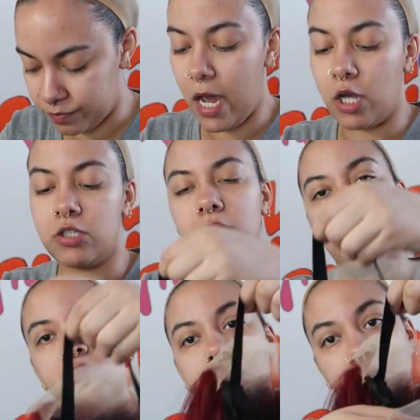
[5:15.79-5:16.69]
It also
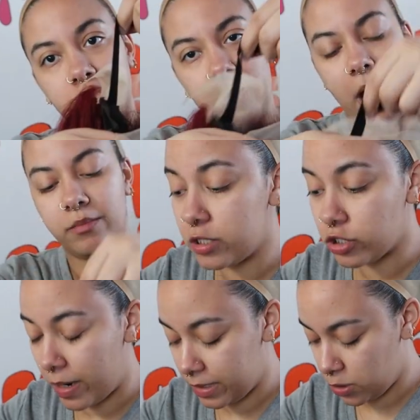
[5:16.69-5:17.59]
comes with a strap. The
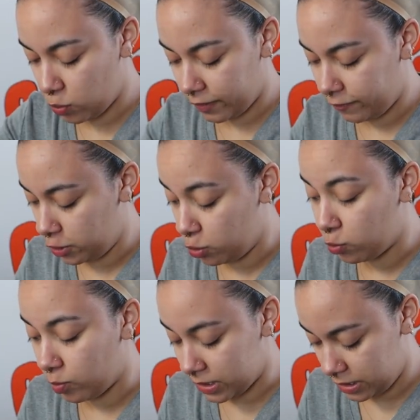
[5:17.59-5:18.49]
strap doesn't work for you, and
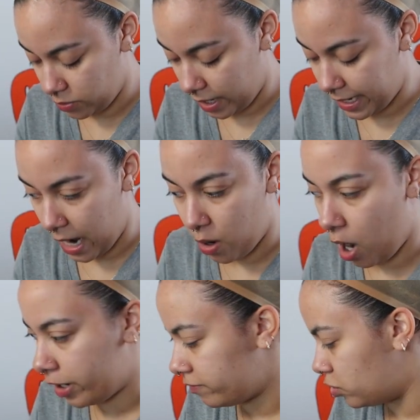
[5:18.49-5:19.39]
we're about to see right now.
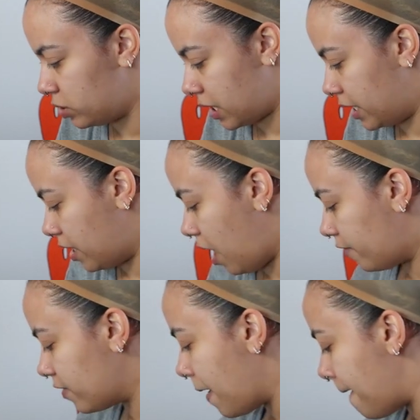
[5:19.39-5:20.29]
All you have to do is cut it
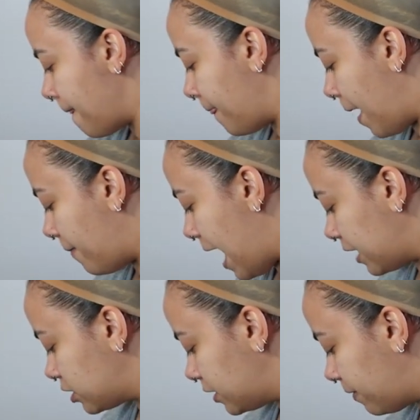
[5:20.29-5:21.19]
off. I'm
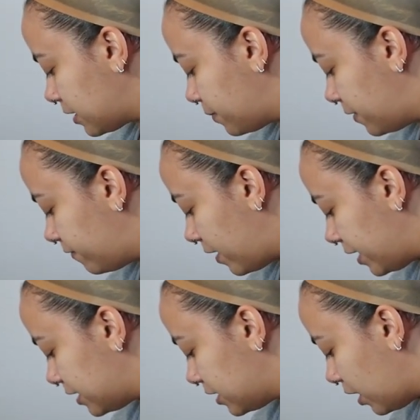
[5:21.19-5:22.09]
actually about to put
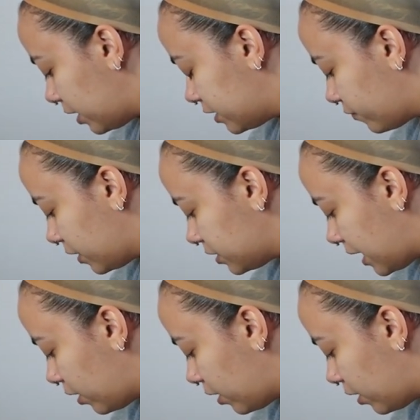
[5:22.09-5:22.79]
foundation on this first.